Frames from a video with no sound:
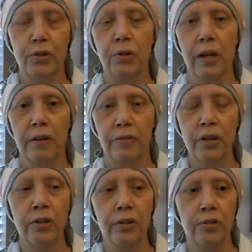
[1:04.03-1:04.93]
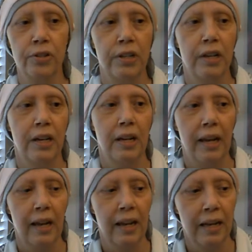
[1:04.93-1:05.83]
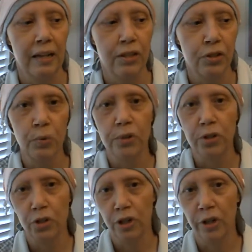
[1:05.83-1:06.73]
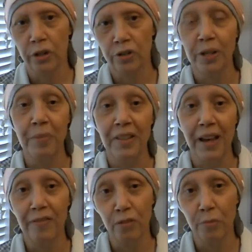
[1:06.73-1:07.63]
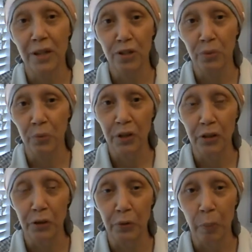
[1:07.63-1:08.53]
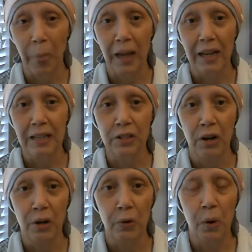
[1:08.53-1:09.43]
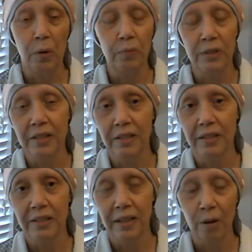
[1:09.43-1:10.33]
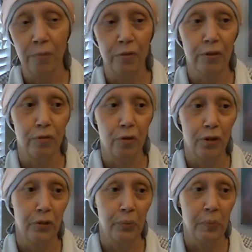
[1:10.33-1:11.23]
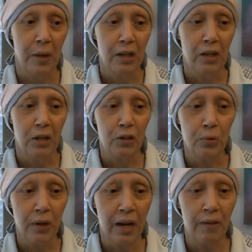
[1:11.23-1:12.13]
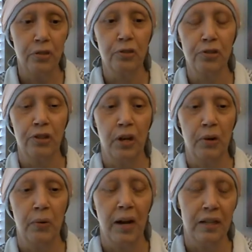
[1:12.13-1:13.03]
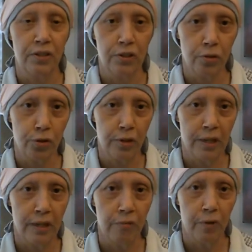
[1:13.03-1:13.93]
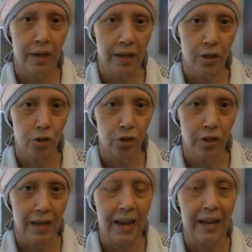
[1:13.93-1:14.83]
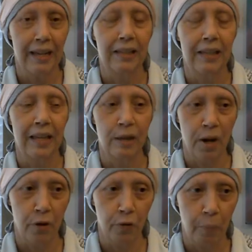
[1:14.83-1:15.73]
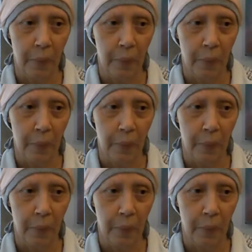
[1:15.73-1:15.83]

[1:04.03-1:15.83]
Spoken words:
2.5 years and just want to share some of that information with you. So hope this is helpful for you. 2.5 years ago, I had surgery, radiation, and chemo,